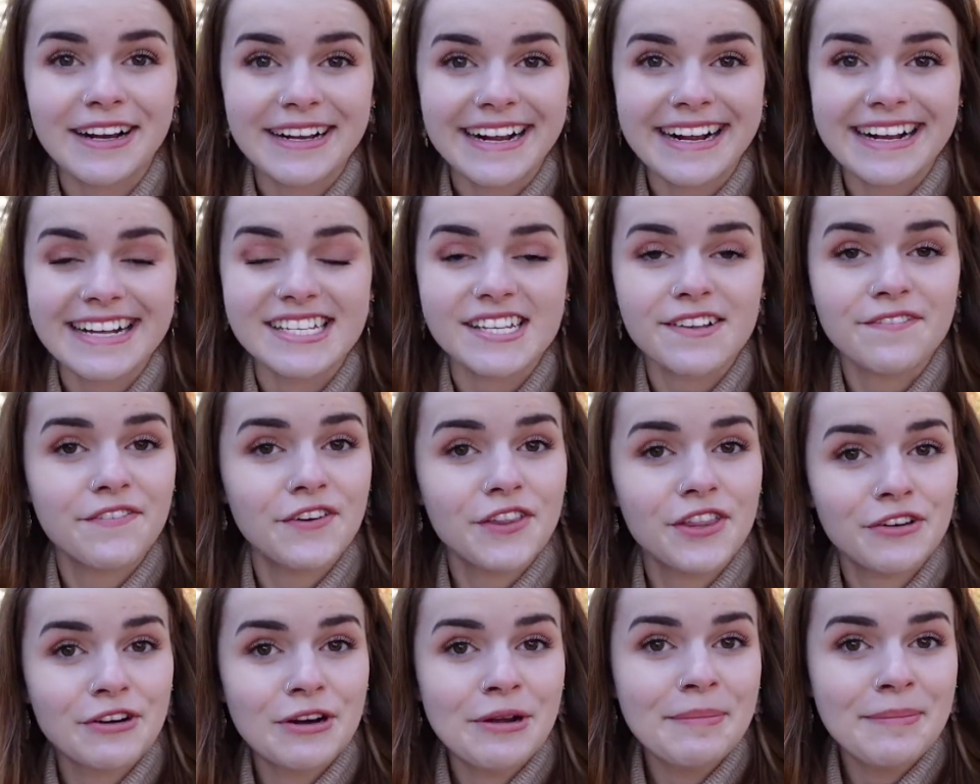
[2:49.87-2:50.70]
guys, for
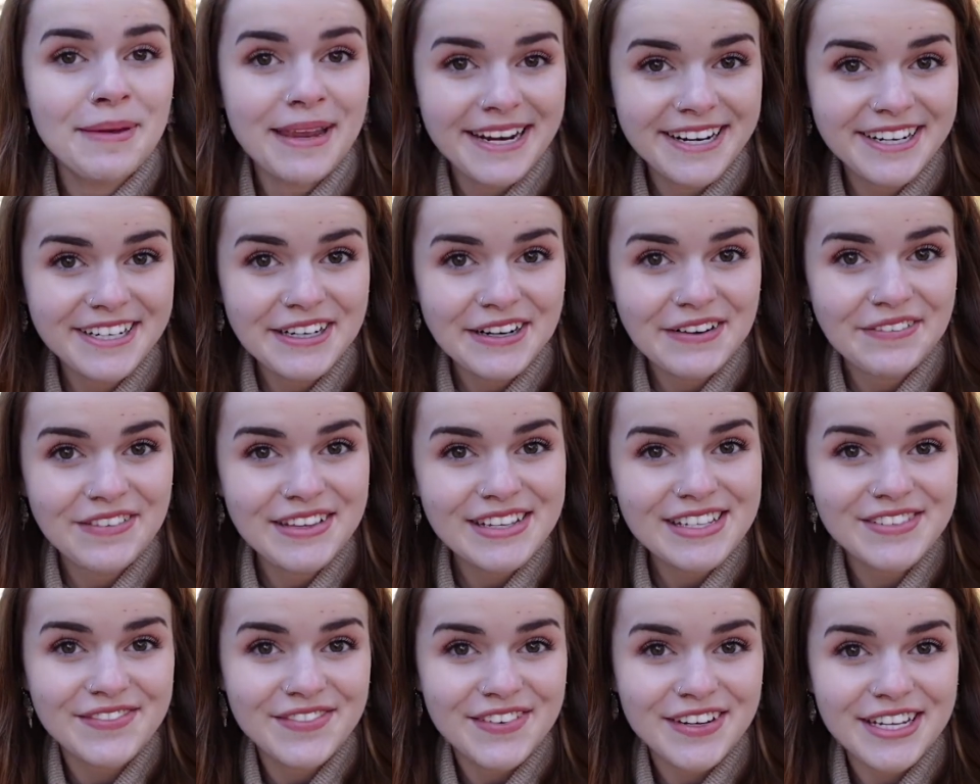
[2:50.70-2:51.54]
the remainder of
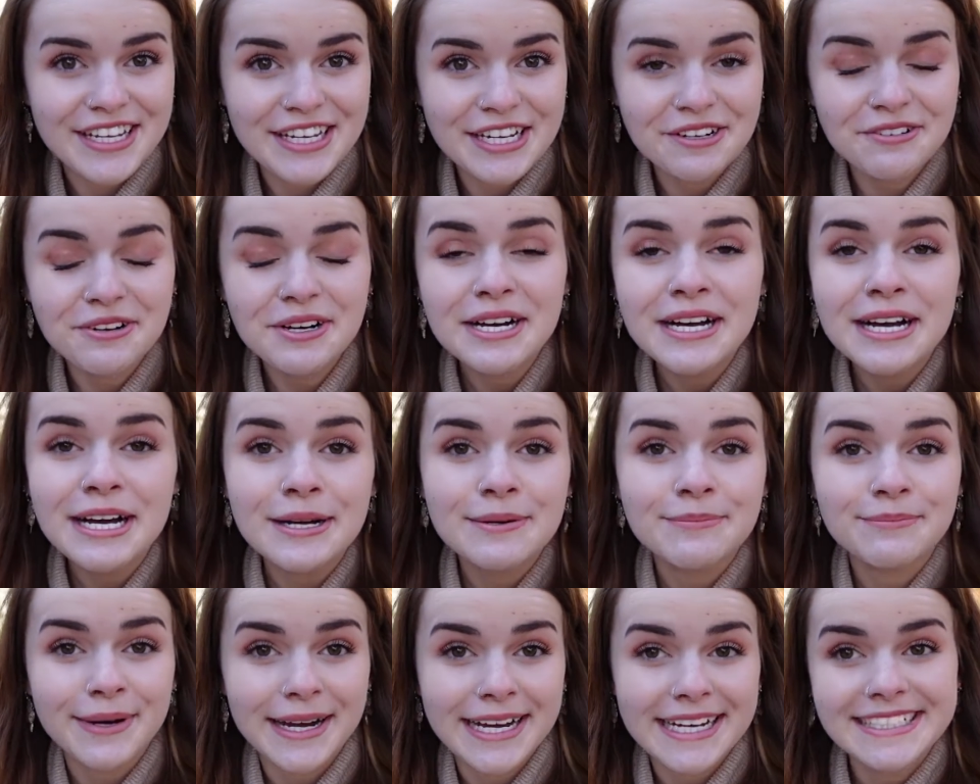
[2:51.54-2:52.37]
this video,
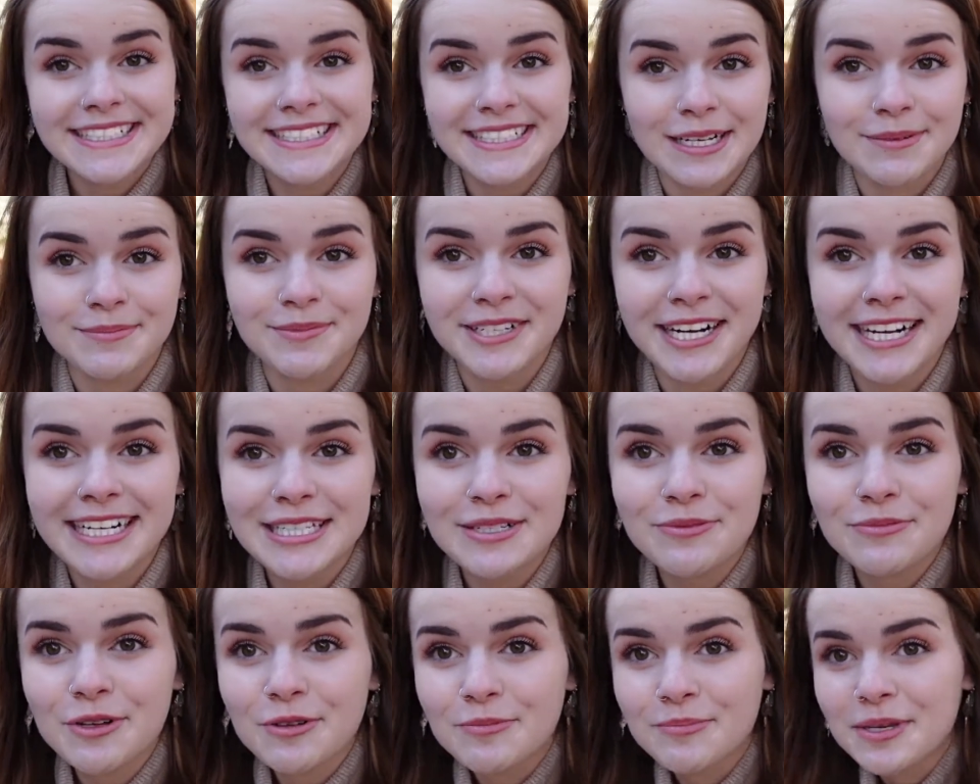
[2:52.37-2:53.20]
my
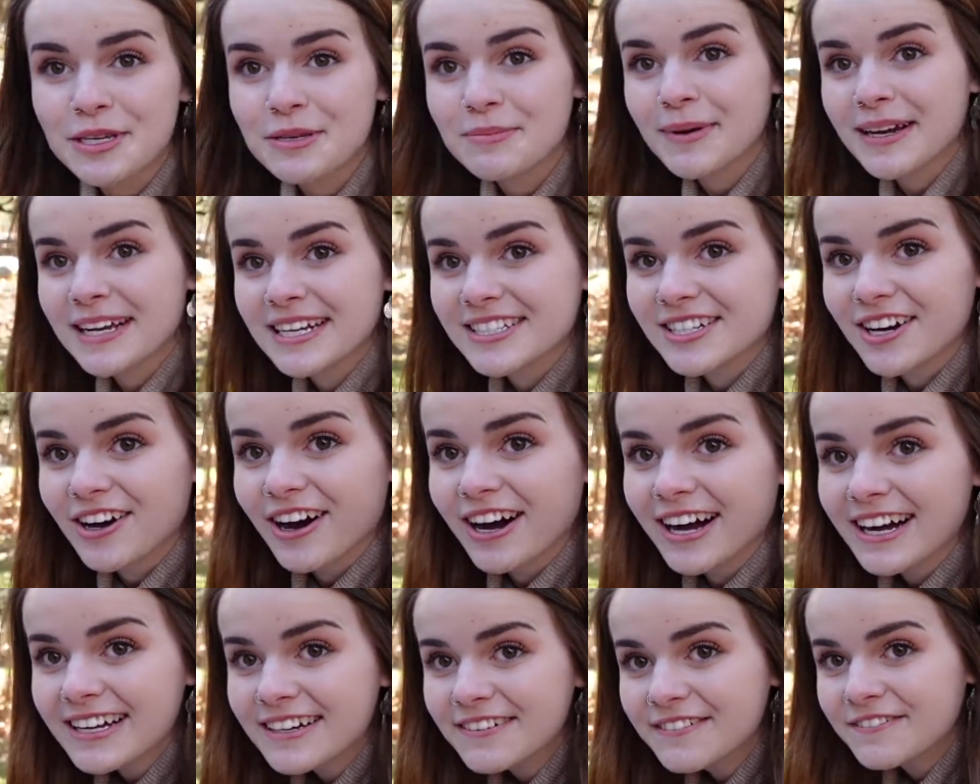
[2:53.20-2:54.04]
subject will be my
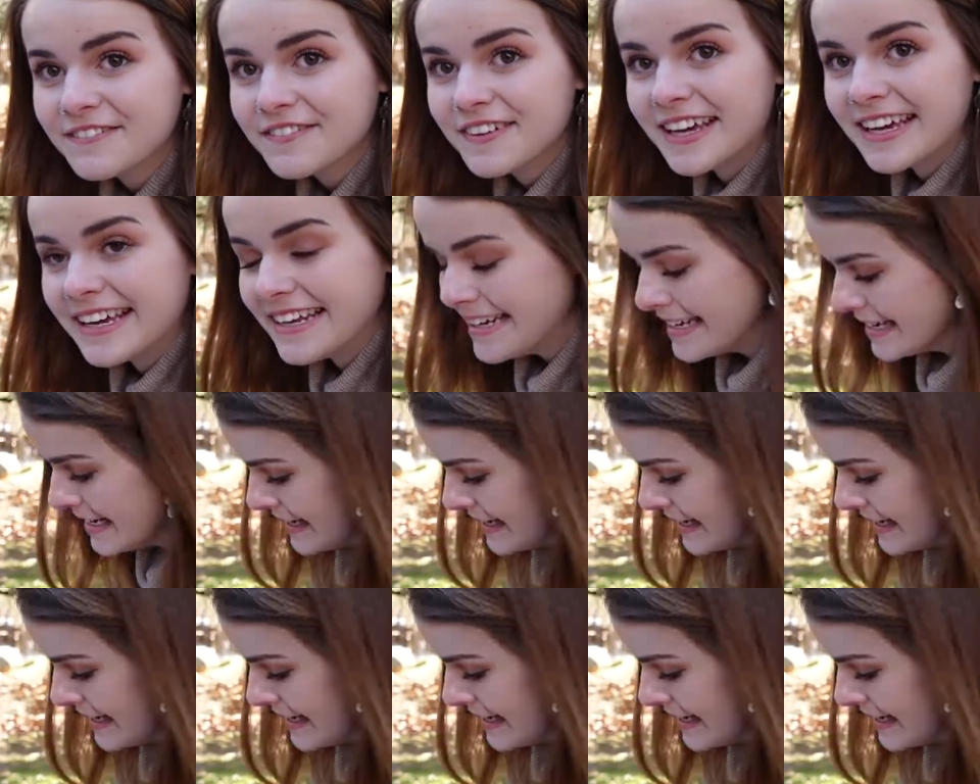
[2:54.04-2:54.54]
dog, Finn.